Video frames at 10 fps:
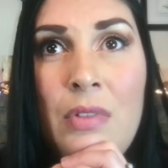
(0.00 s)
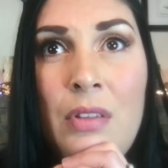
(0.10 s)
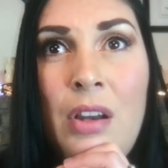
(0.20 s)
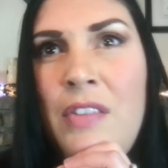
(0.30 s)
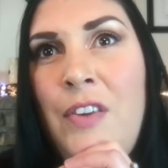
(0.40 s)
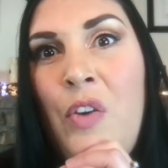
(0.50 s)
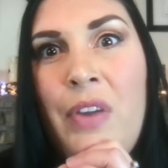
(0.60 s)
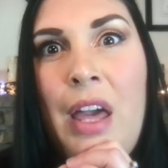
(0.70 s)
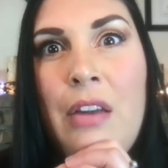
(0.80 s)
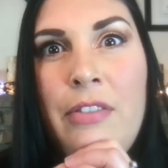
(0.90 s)
I don't even know if
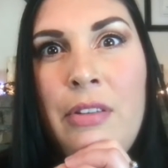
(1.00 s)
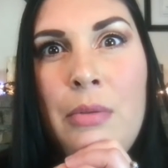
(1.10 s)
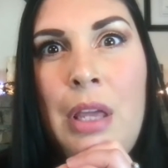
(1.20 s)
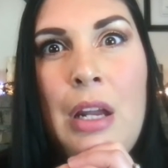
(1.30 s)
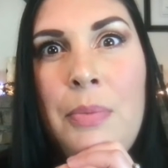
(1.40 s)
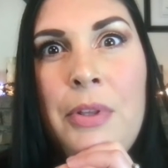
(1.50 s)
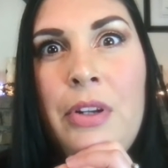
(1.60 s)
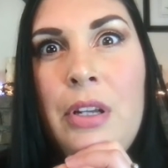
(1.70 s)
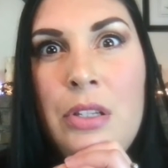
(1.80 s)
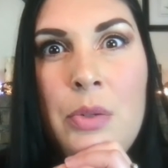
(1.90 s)
a
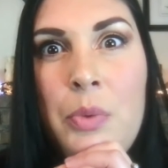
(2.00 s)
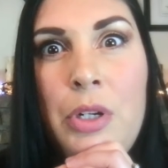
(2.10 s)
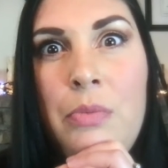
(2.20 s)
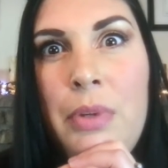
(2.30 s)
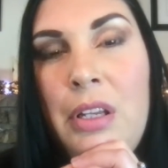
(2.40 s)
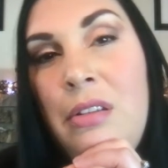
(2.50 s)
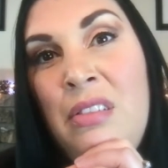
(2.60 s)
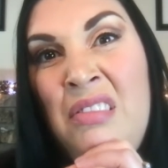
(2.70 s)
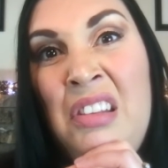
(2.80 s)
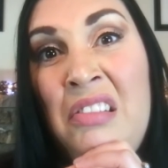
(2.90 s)
caterpillar is a worm, but
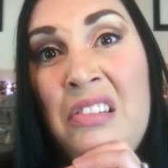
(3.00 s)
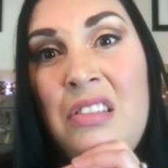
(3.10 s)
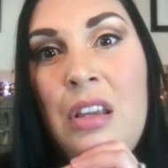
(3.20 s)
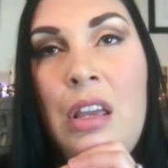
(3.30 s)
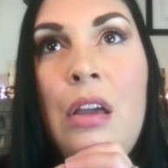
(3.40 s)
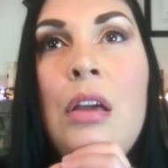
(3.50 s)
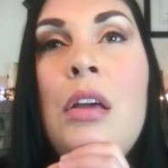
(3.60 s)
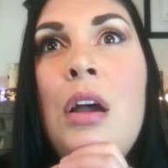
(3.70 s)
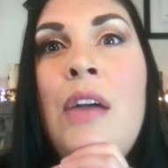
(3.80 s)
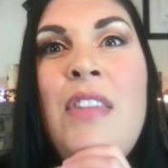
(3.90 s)
it looks like it.
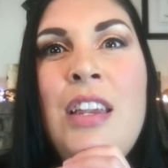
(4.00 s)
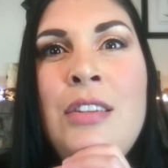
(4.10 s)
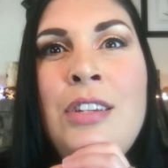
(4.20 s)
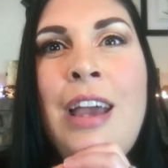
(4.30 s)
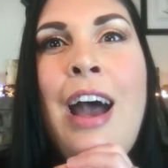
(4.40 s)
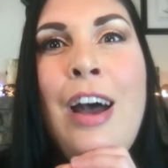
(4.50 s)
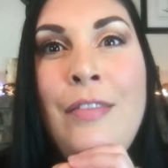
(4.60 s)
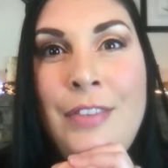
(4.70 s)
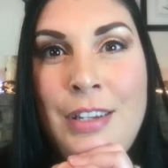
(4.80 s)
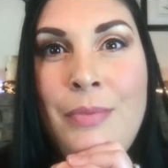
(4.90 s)
And then to
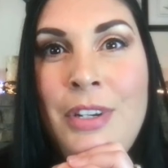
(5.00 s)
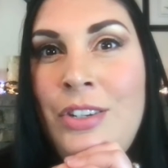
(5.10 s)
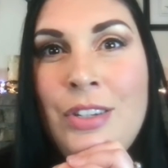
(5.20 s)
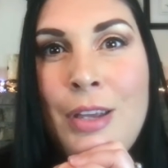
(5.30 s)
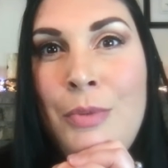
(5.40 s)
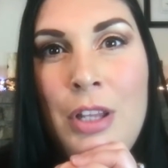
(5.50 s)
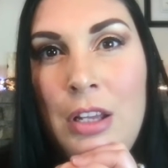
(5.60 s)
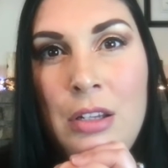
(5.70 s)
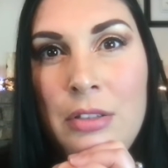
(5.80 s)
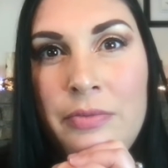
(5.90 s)
have somebody just come
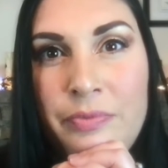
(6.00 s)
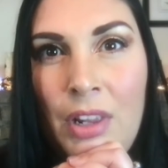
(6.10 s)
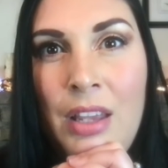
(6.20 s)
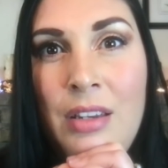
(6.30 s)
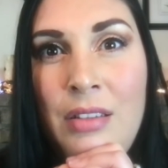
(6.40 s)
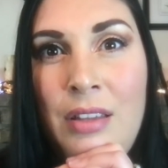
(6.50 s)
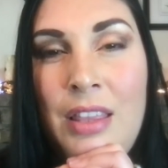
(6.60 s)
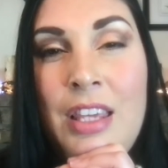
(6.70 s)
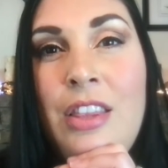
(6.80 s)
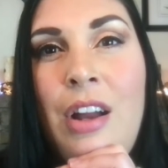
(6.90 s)
along and they
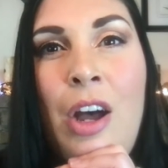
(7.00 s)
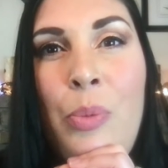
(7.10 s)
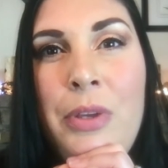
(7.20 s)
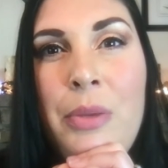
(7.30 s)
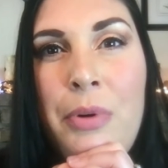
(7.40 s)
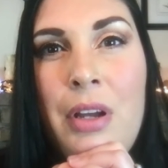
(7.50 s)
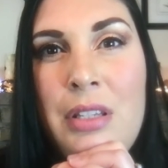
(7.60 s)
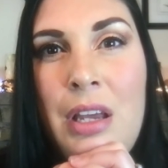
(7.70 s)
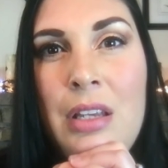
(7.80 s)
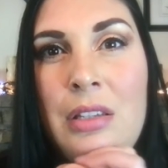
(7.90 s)
think they're helping the
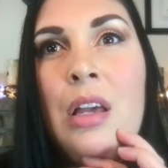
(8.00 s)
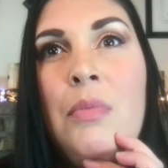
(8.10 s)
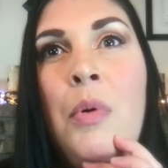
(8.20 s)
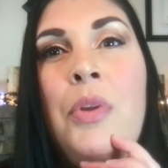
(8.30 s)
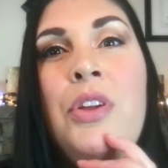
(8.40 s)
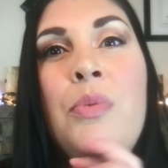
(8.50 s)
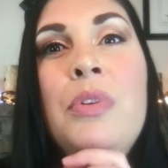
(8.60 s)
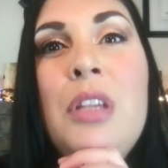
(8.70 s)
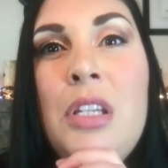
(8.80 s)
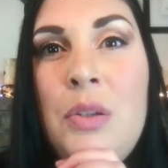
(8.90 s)
process, but what they're
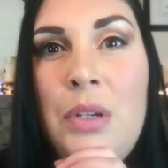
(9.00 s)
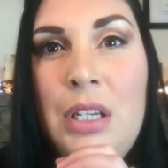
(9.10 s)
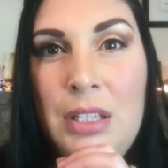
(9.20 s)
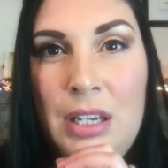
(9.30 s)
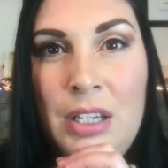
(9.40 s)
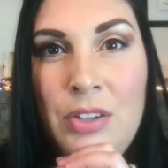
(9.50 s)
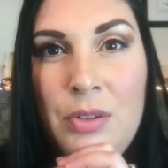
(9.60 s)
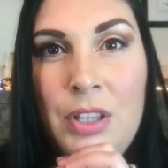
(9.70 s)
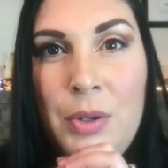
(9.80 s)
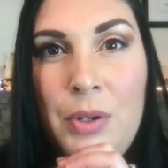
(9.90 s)
really doing is
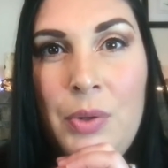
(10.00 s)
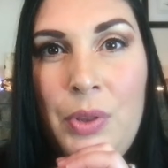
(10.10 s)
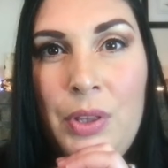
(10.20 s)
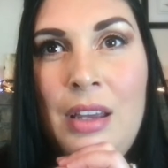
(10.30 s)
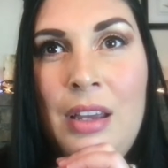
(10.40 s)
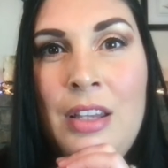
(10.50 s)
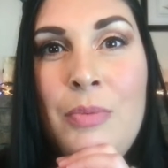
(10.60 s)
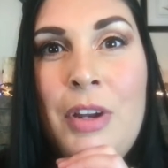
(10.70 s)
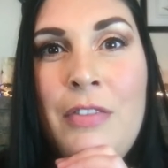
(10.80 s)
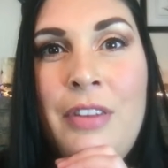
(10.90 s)
hindering the growth. And the
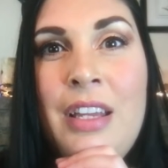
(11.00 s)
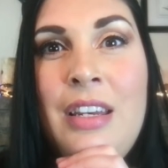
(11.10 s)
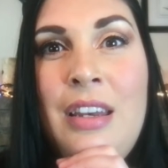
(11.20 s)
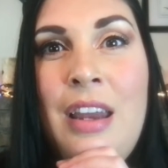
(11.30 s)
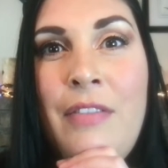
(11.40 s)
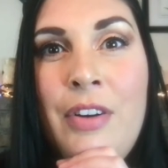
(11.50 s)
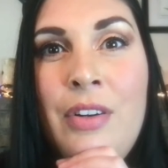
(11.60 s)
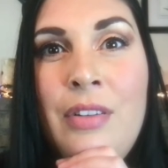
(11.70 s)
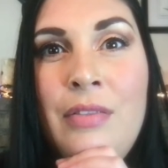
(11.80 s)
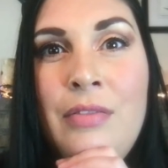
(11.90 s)
butterfly
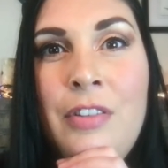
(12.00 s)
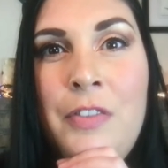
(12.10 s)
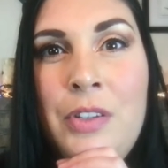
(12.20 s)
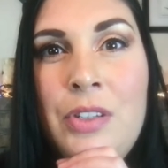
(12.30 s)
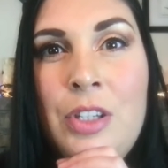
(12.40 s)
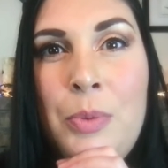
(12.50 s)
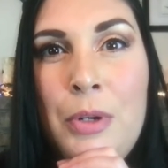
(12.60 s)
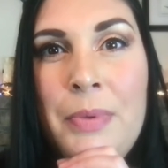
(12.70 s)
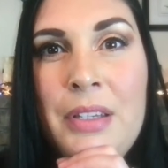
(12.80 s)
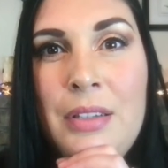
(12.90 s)
never fulfills its
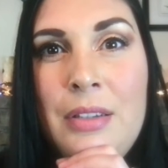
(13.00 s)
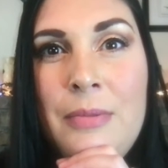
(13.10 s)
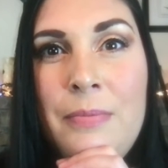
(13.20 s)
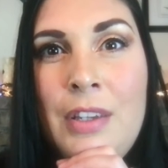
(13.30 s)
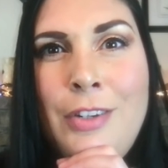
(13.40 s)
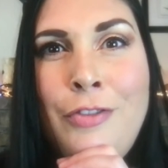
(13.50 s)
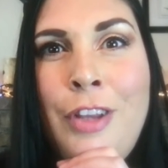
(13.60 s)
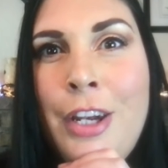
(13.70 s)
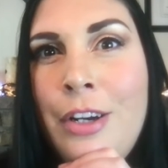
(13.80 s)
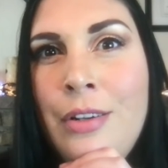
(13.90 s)
purpose, to
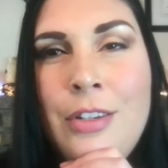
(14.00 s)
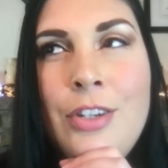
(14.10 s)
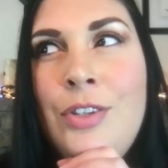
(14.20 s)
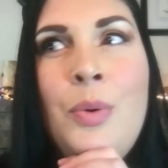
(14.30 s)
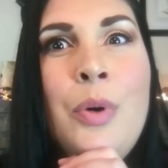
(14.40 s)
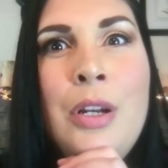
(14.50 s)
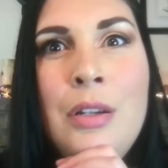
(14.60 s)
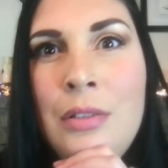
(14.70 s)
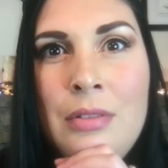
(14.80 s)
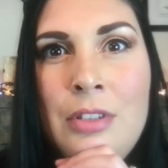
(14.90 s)
flutter, to soar,
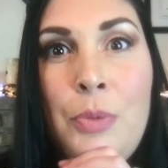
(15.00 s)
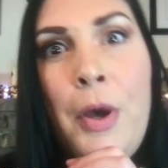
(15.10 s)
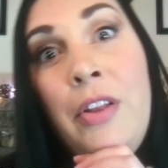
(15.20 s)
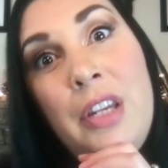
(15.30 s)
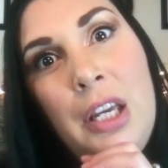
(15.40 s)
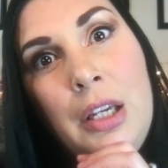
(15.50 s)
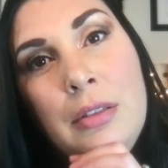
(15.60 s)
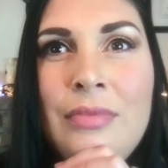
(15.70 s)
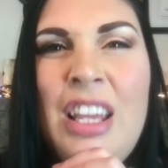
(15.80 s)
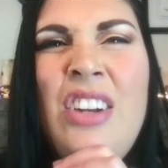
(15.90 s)
to pollinate.
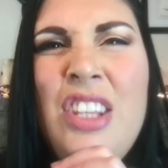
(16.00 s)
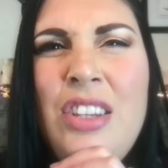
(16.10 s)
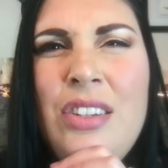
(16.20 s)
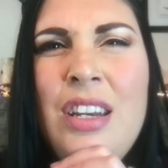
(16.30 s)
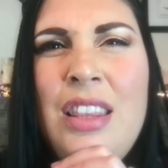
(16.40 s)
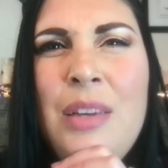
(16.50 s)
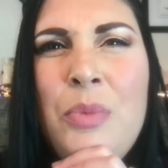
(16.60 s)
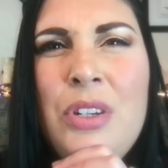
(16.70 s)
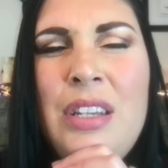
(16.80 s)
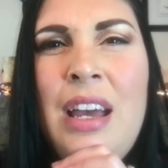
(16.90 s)
I don't think there's anything
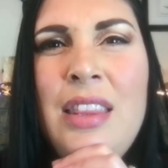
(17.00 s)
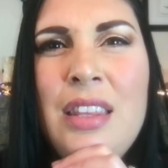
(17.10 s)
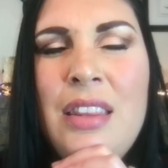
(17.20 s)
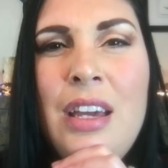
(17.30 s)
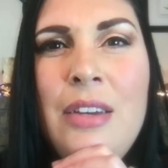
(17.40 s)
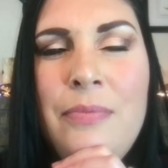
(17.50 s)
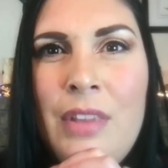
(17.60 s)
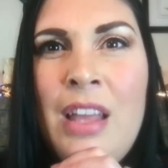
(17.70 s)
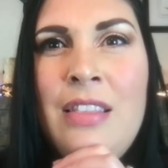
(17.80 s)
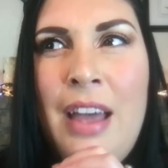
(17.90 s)
more sad than that.
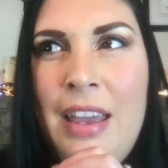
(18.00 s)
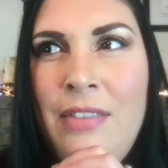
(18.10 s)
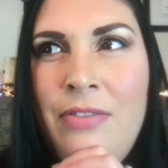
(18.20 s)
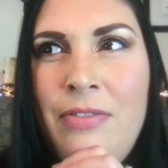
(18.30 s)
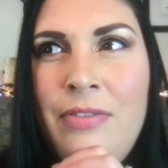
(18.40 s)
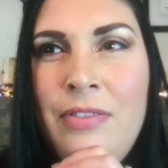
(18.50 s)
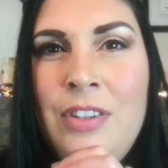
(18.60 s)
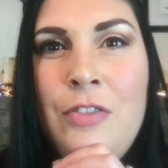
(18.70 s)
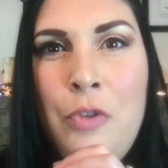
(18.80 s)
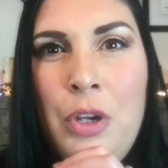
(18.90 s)
A life
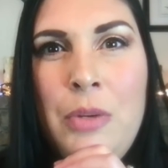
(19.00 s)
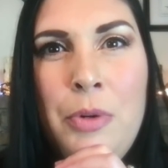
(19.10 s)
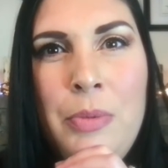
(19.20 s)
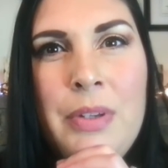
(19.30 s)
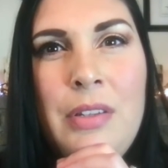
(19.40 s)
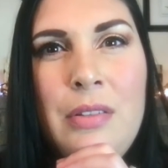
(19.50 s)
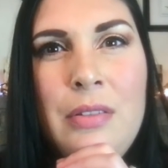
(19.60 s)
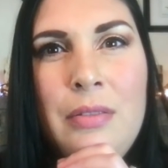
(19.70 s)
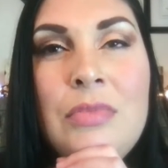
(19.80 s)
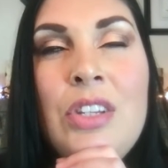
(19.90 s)
devoid of purpose.
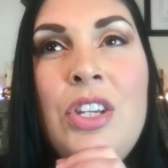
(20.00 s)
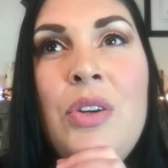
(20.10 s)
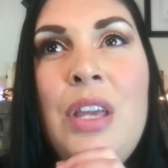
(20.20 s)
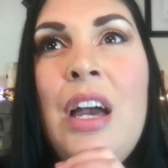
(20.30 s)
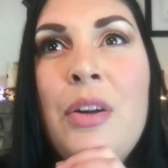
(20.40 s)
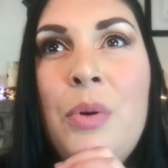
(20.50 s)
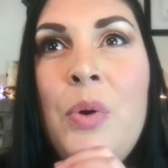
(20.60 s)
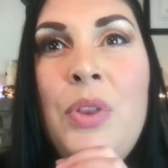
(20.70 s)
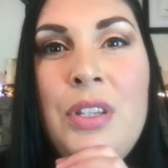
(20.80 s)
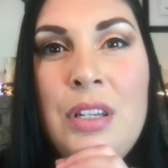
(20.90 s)
So yeah,
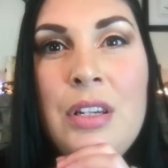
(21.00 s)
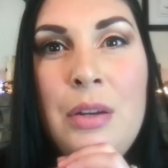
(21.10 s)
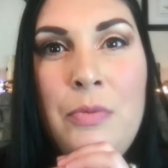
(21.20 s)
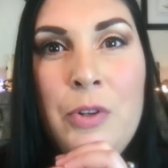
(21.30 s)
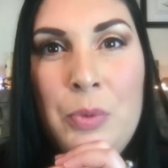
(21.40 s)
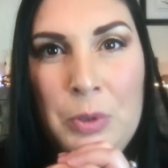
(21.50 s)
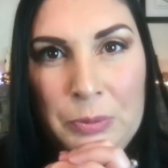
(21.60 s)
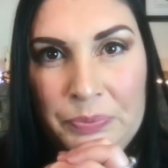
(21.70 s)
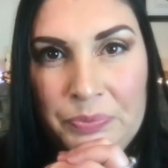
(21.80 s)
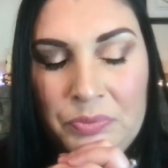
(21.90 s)
growth is uncomfortable.